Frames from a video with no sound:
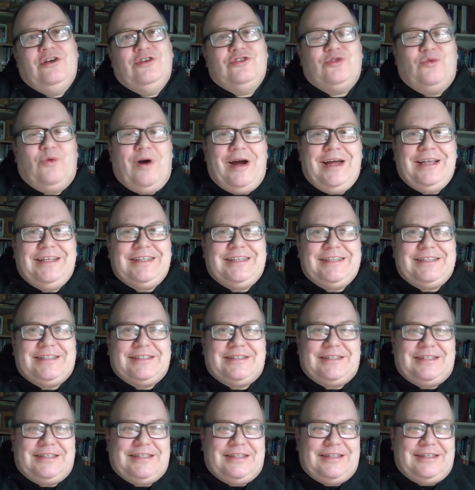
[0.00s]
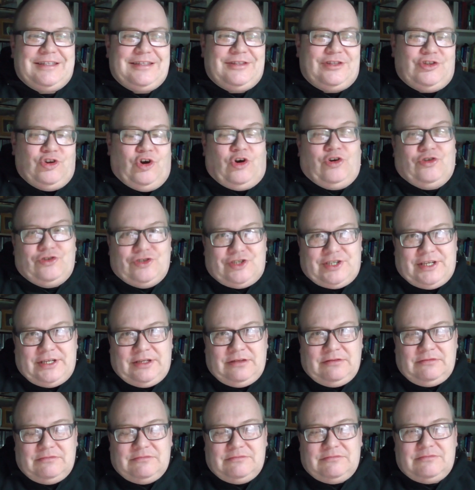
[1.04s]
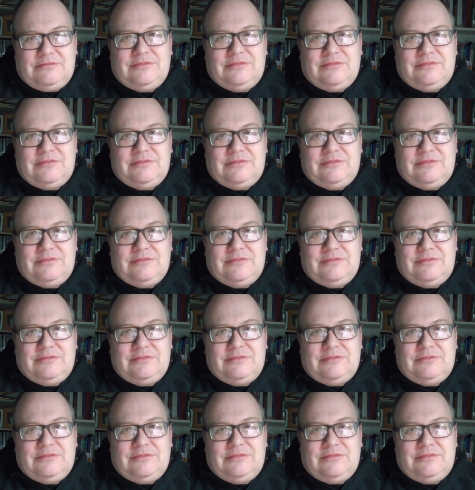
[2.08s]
So whilst it's daunting,